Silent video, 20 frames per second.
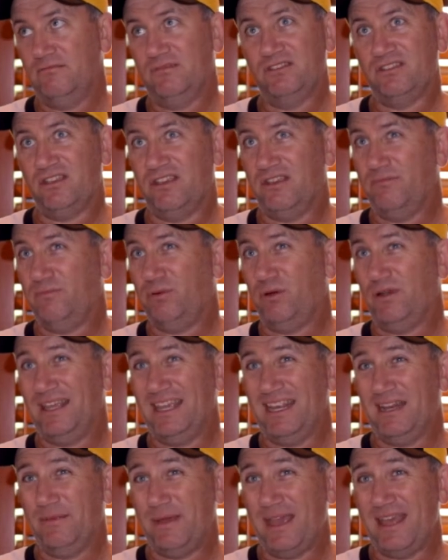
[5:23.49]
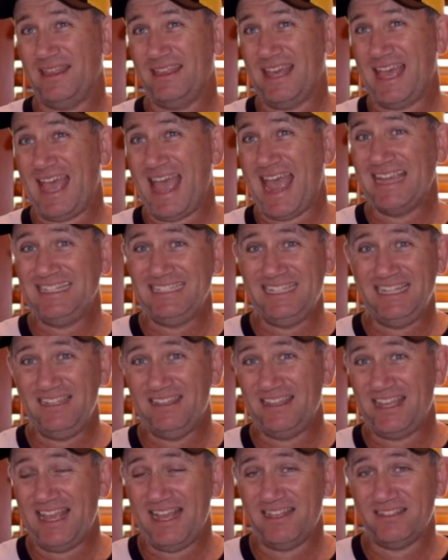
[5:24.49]
So you're probably at about the
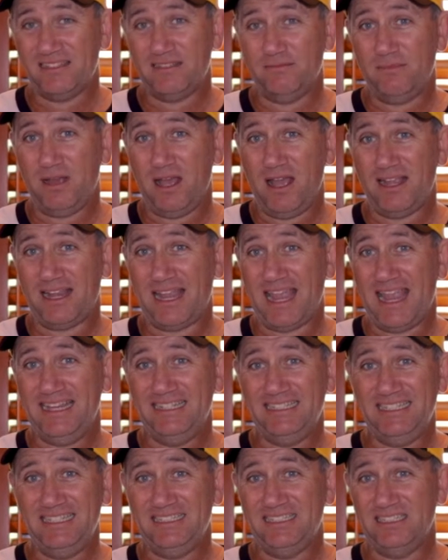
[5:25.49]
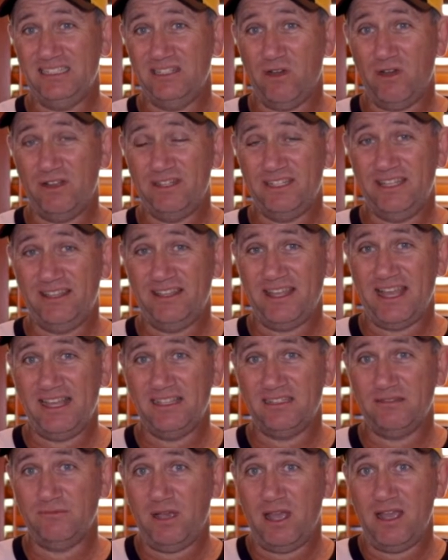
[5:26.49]
80,000 mark, 80 to
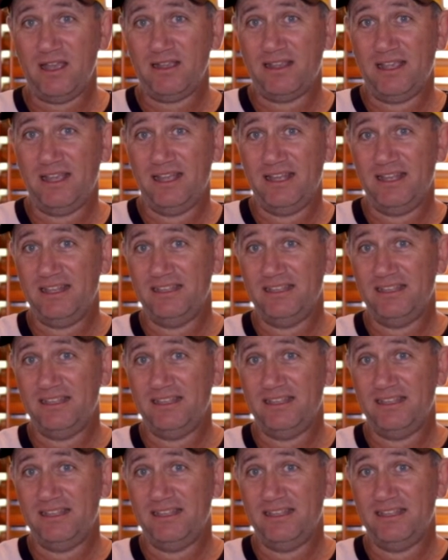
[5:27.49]
90,000 mark.